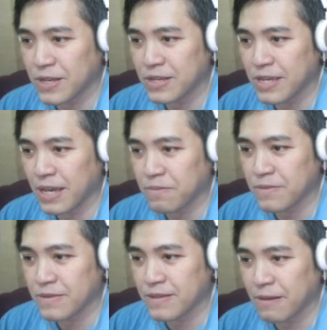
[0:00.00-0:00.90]
shape,
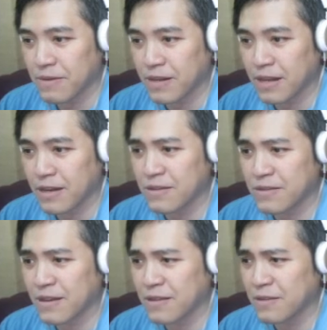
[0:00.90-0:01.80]
sample, there's
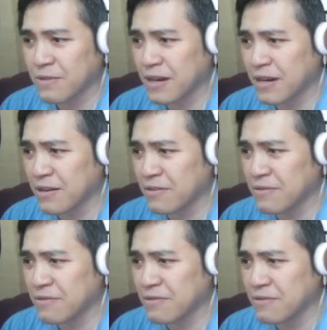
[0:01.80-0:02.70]
another one.
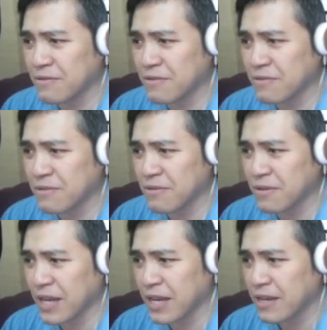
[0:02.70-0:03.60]
Ooh,
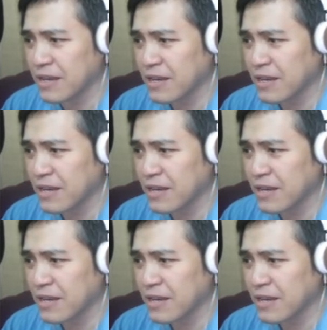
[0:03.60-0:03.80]
okay.